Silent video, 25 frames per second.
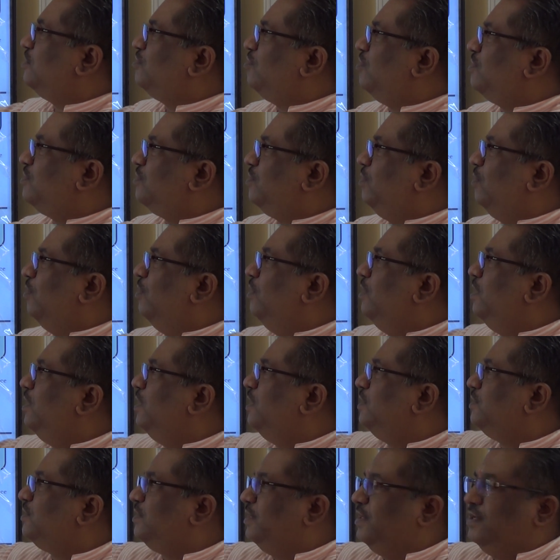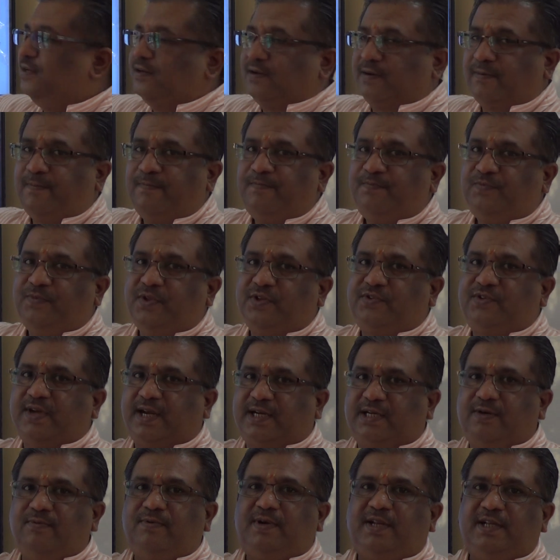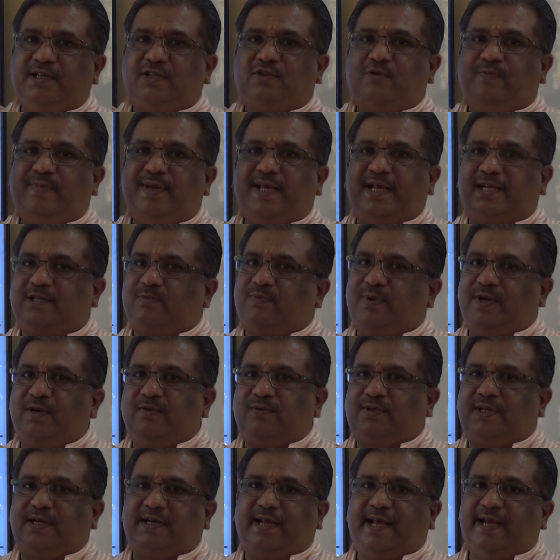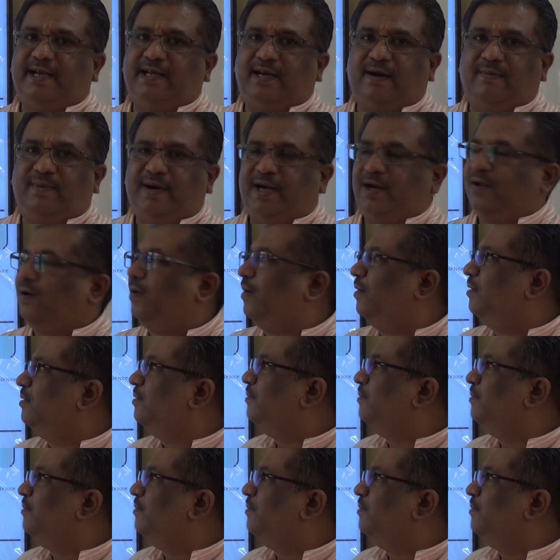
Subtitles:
not glow. See here, this activity is to be explained with a diagram and all.